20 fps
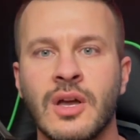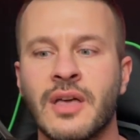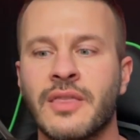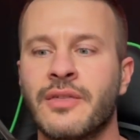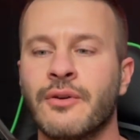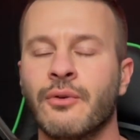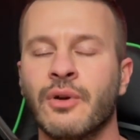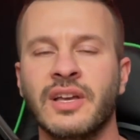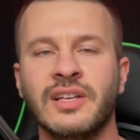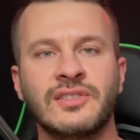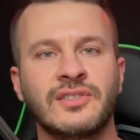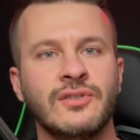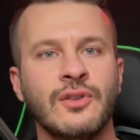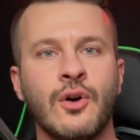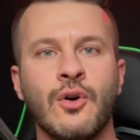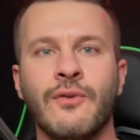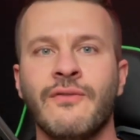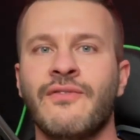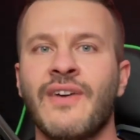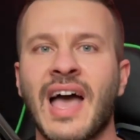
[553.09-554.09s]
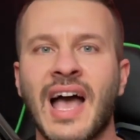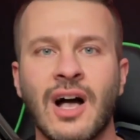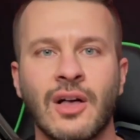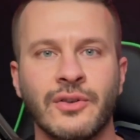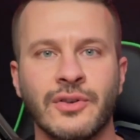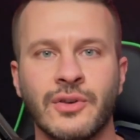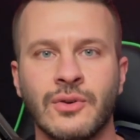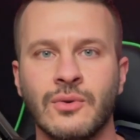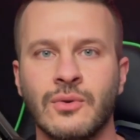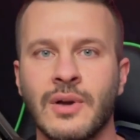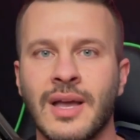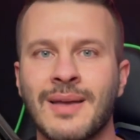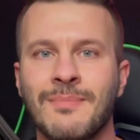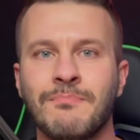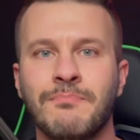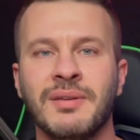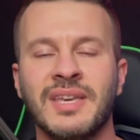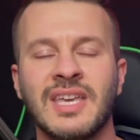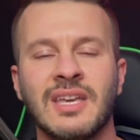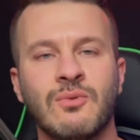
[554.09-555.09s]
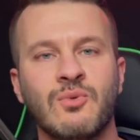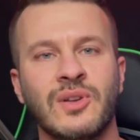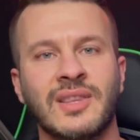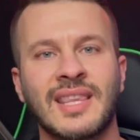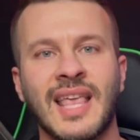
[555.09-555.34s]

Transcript: There is no value in being with